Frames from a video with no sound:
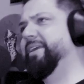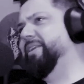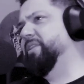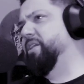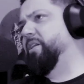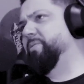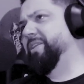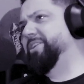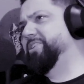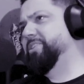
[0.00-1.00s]
In a long
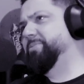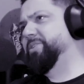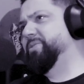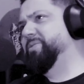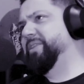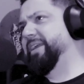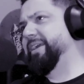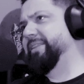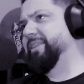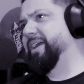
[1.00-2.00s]
relationship too? Like
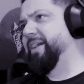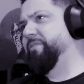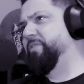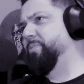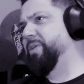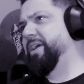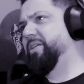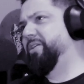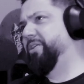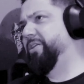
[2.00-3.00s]
from what I
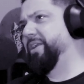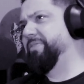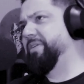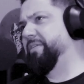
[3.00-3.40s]
heard,